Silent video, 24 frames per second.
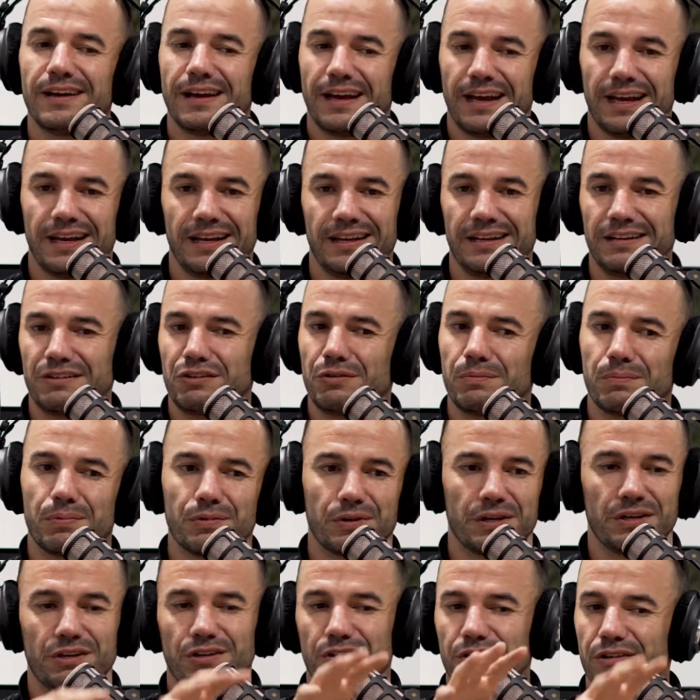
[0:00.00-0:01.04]
and you
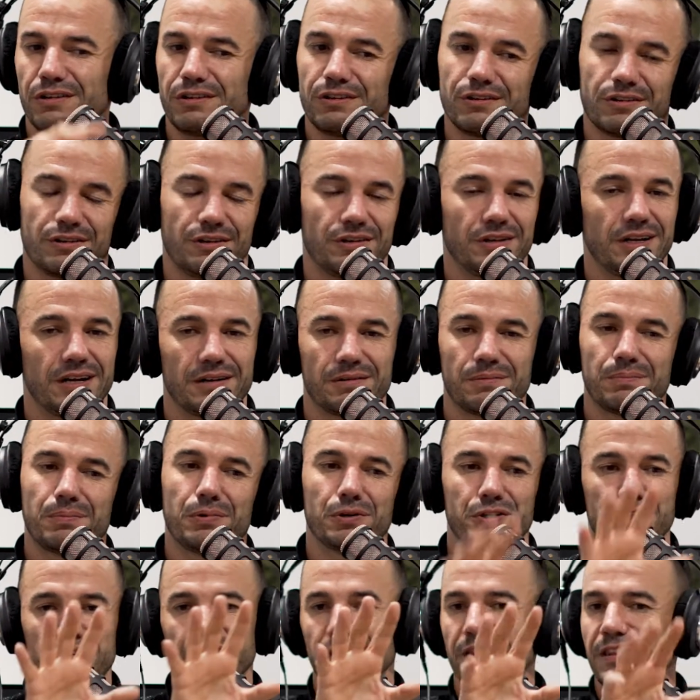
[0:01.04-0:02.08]
put you, you know you're like
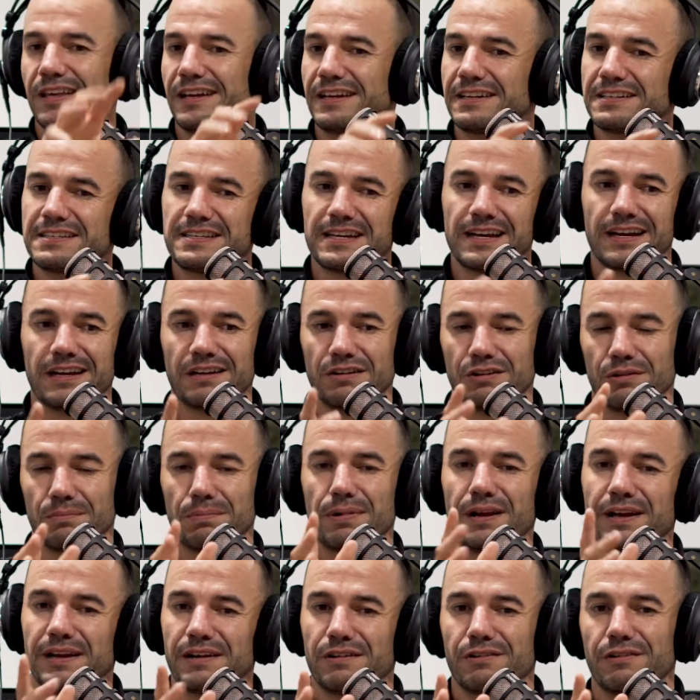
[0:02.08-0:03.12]
pushing things here and you're
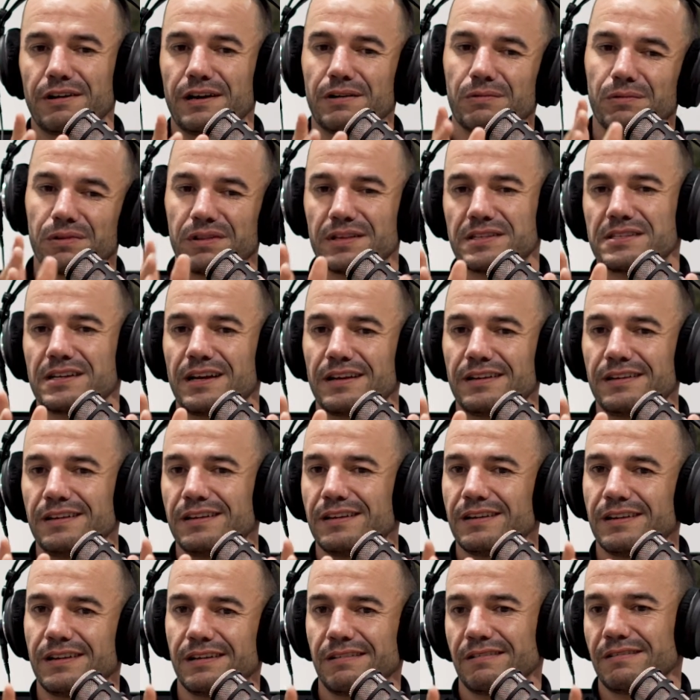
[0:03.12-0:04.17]
playing around with this
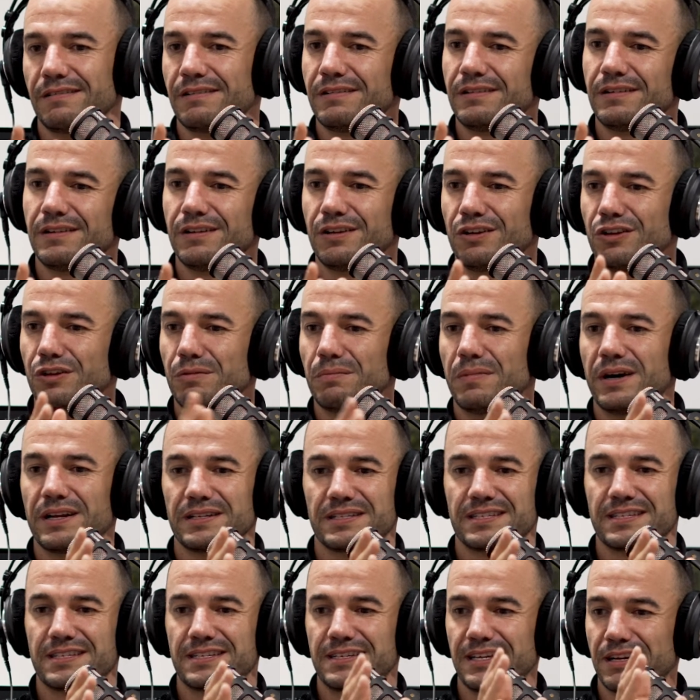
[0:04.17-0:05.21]
idea and you might
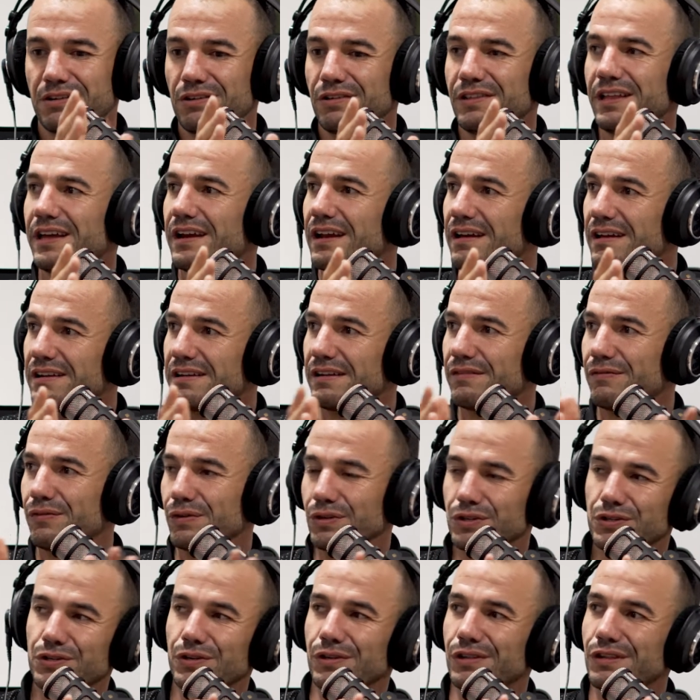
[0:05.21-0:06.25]
stick on that idea for
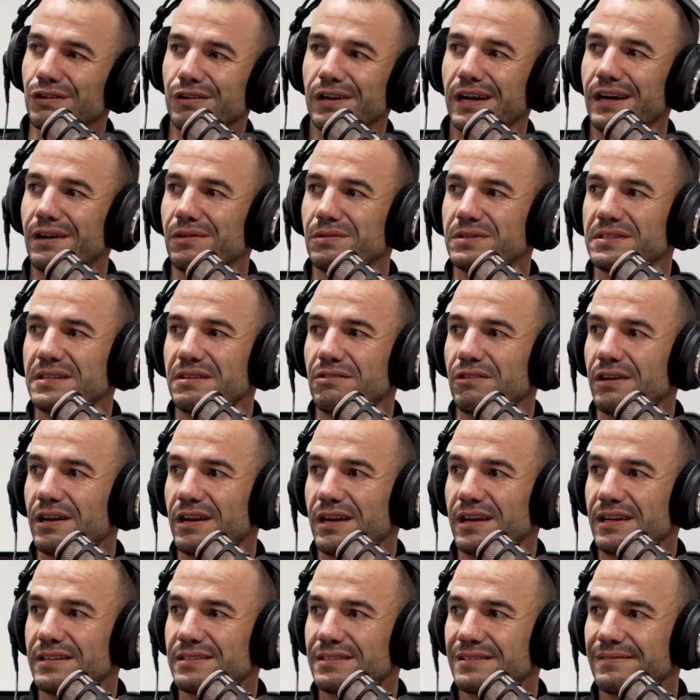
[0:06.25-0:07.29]
two three hours and
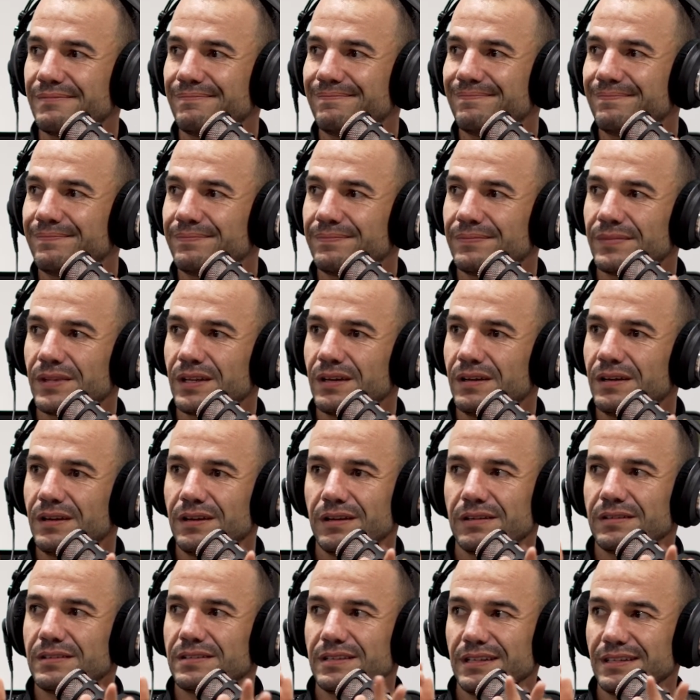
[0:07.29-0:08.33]
realize
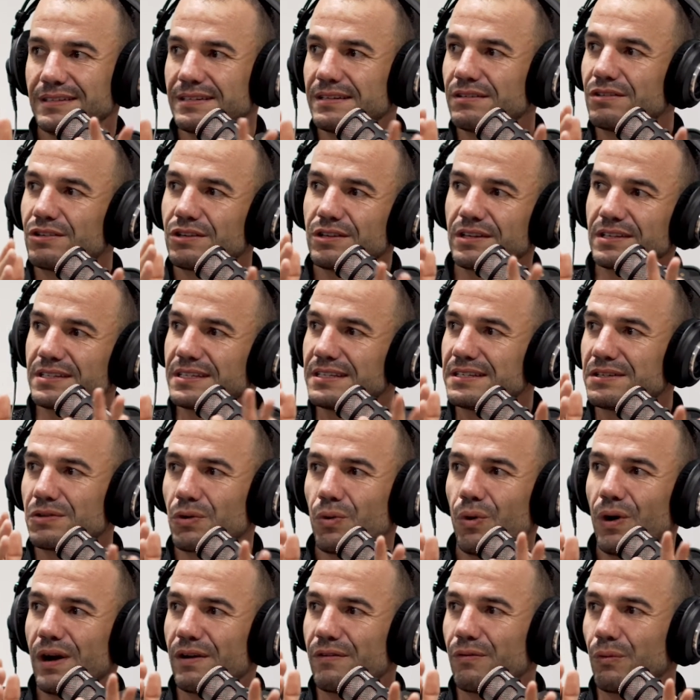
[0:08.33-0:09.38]
this isn't this isn't
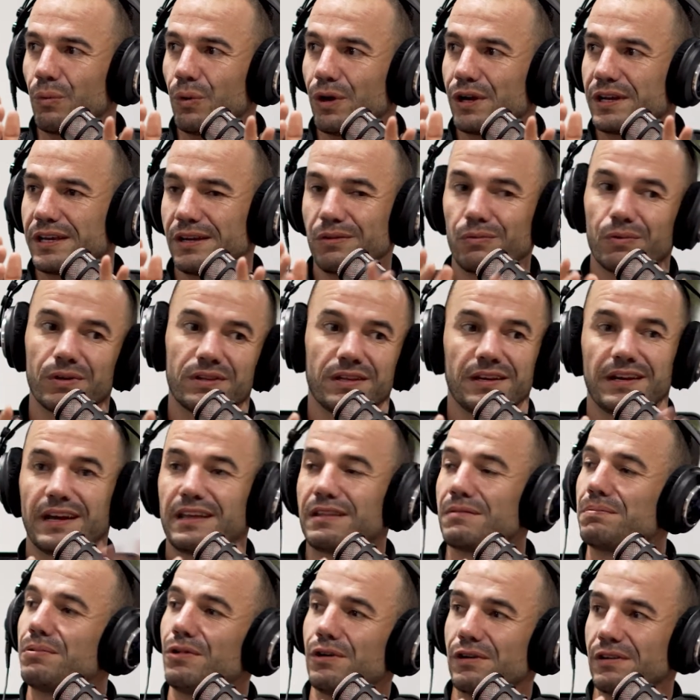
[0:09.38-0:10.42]
quite working with
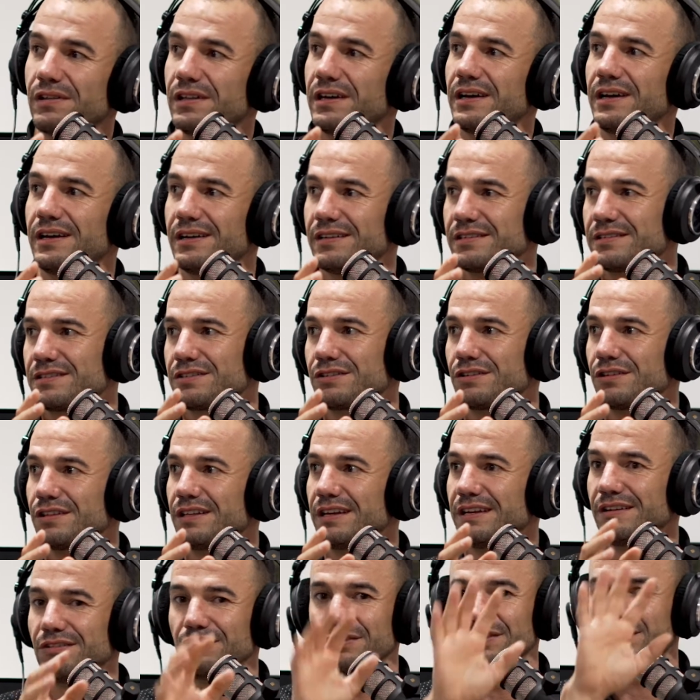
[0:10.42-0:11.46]
another part of the house so
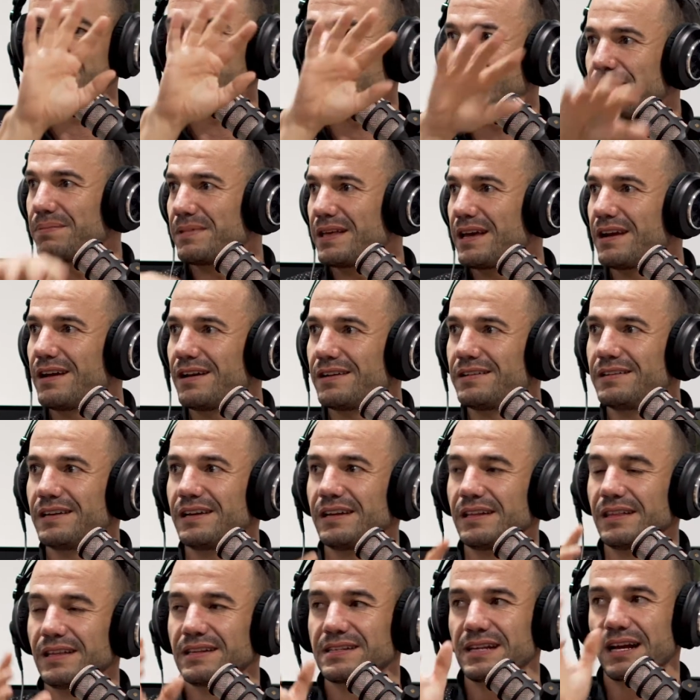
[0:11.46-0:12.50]
then you mm. scrap that yeah. idea
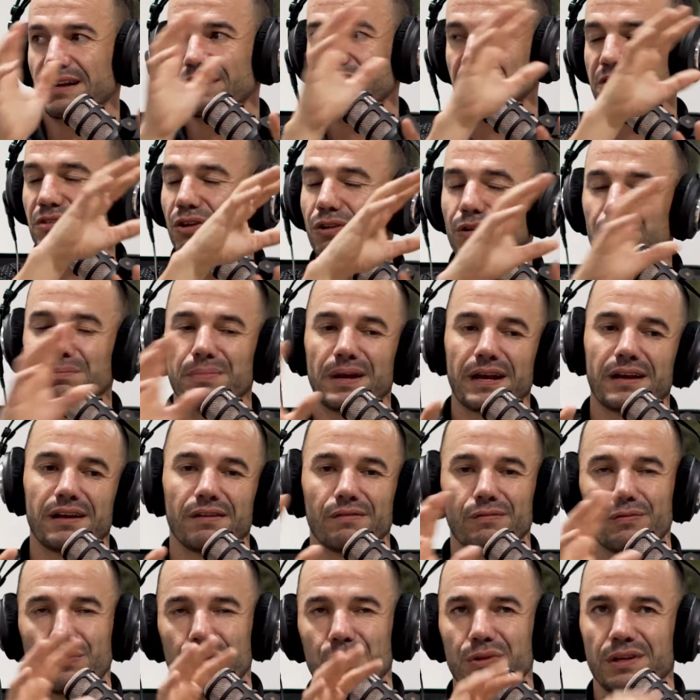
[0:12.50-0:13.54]
and there's like this whole back
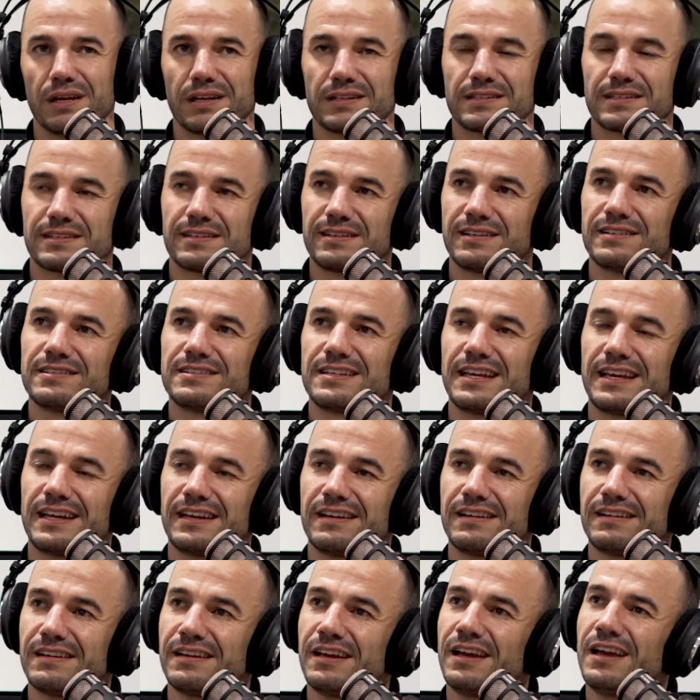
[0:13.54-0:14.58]
and forth exercise
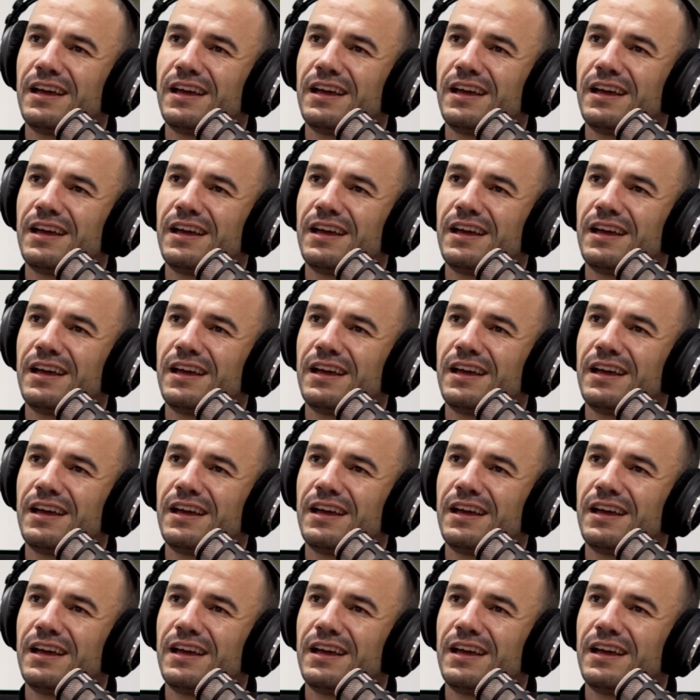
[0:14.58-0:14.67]
and